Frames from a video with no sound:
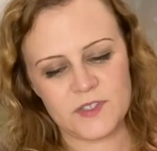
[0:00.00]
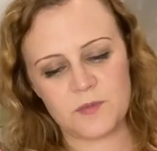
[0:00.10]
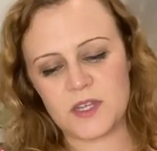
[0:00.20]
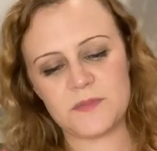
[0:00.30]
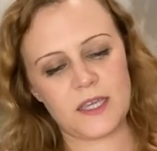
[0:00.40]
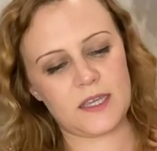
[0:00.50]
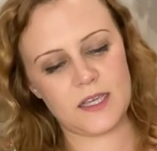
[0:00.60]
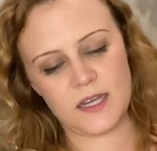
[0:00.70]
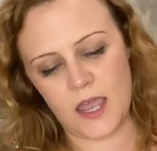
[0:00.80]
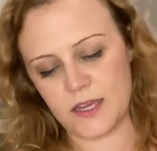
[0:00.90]
Sometimes I can
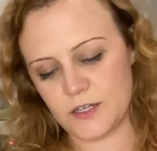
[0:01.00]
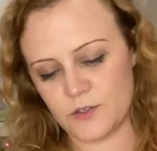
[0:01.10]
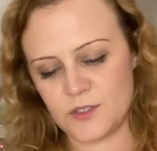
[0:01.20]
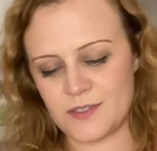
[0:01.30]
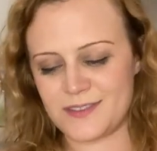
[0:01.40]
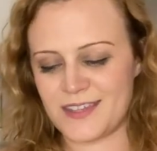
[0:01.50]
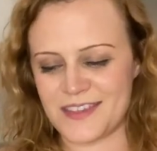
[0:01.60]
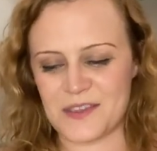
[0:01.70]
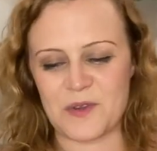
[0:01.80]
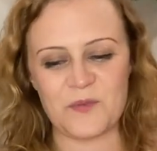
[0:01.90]
hit high notes. It's
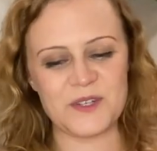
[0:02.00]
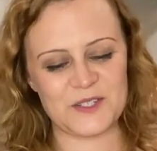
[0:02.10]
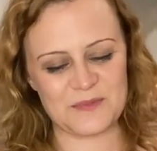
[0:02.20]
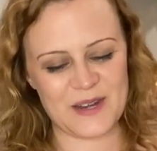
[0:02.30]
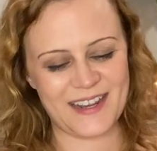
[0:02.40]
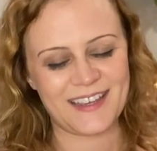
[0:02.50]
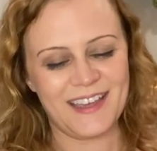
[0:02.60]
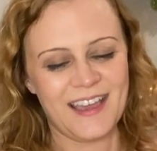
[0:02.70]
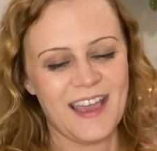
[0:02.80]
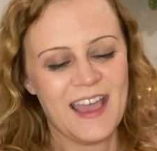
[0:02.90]
because I'm on winter break.
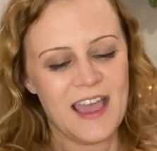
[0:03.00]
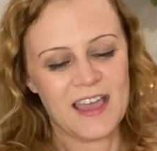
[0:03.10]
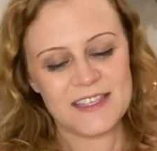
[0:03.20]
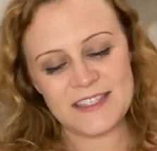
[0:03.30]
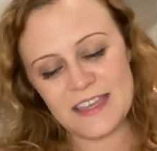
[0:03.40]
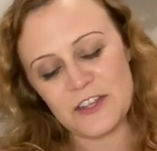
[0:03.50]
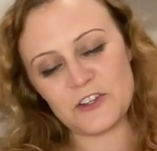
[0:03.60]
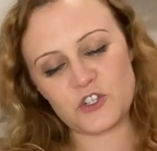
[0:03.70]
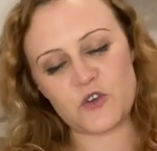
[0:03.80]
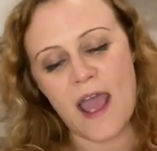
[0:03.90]
See, a
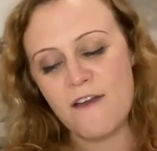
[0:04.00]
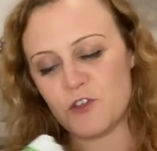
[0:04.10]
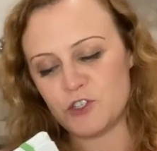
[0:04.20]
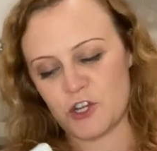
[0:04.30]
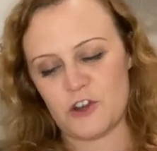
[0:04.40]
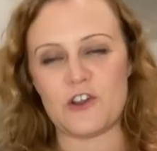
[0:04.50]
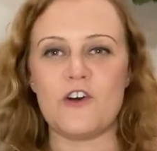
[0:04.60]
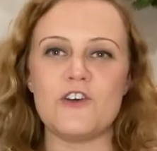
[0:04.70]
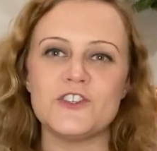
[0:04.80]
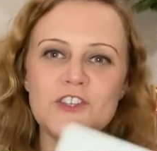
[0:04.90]
little travel
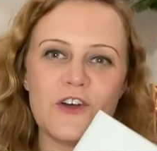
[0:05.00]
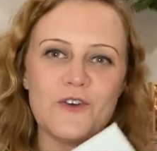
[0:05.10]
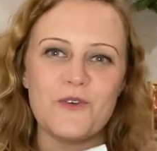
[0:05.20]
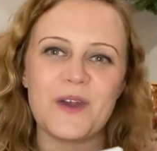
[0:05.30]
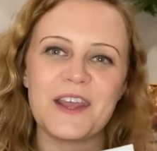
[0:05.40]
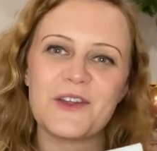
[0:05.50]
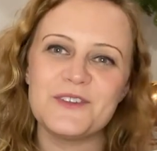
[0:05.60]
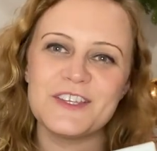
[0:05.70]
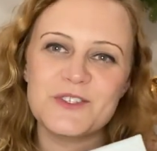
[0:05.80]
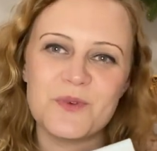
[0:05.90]
journal. So when I go
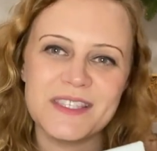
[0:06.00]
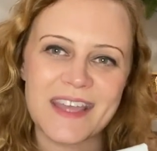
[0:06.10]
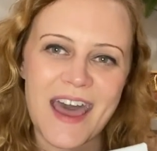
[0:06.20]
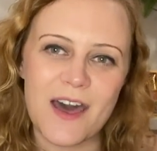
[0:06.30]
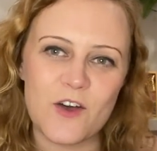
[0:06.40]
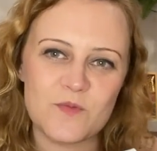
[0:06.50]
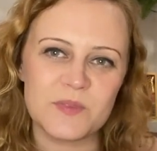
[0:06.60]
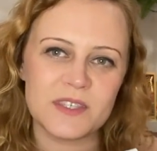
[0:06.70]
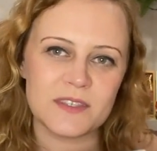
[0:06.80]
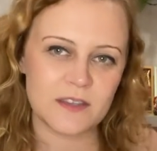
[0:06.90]
to the Swiss
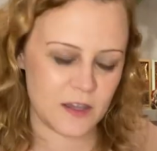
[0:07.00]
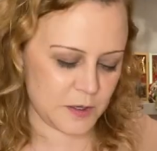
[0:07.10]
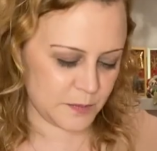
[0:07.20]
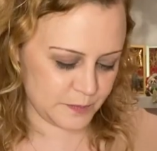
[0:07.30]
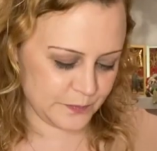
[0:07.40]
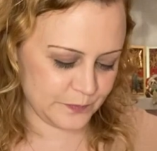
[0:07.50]
Alps, I